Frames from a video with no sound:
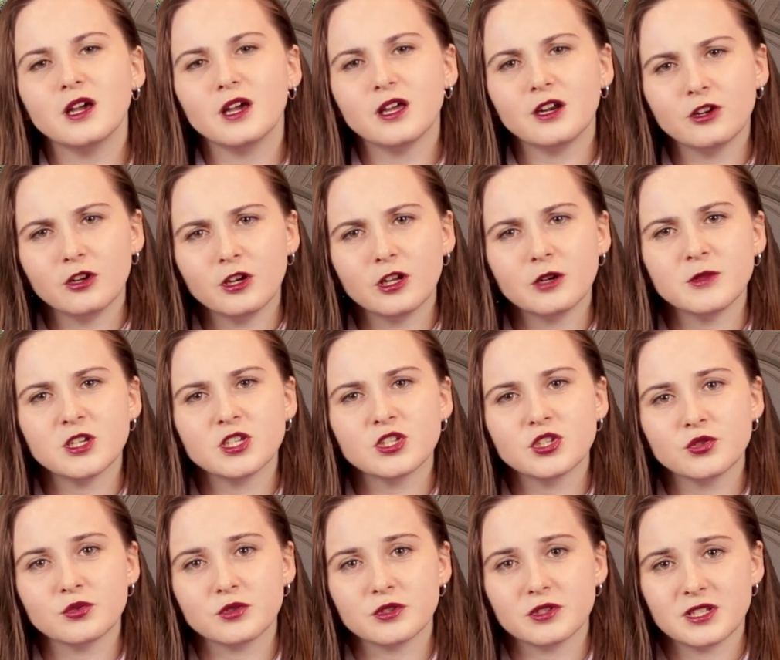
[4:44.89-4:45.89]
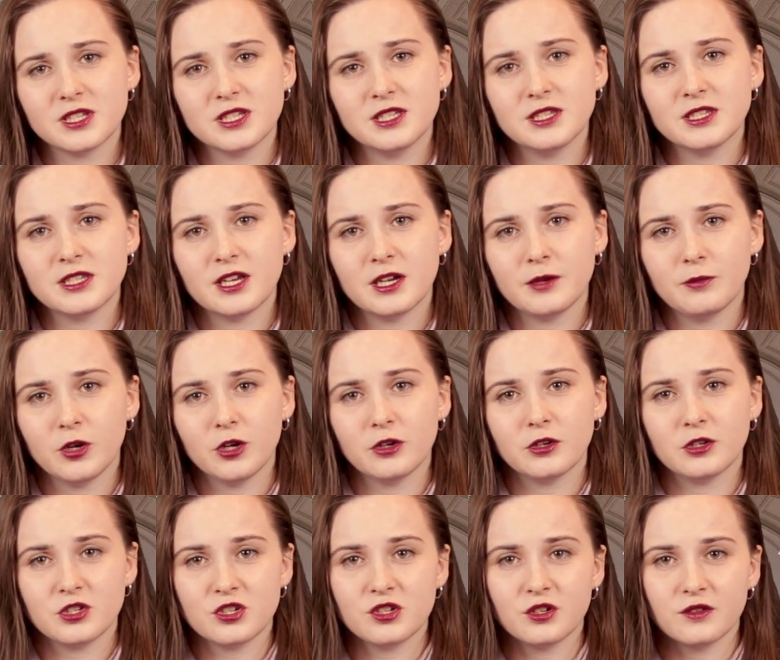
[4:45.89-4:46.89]
An anonymous source inside
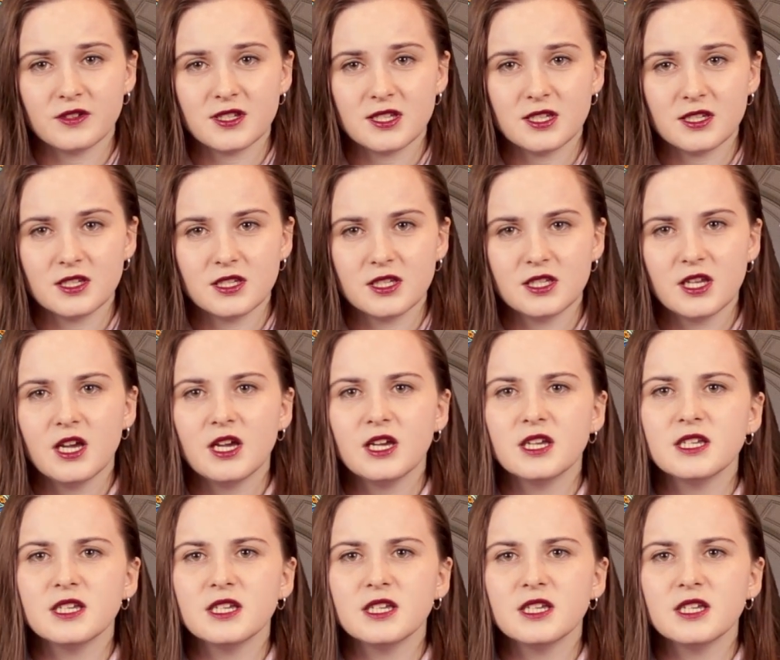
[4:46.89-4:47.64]
Parking Services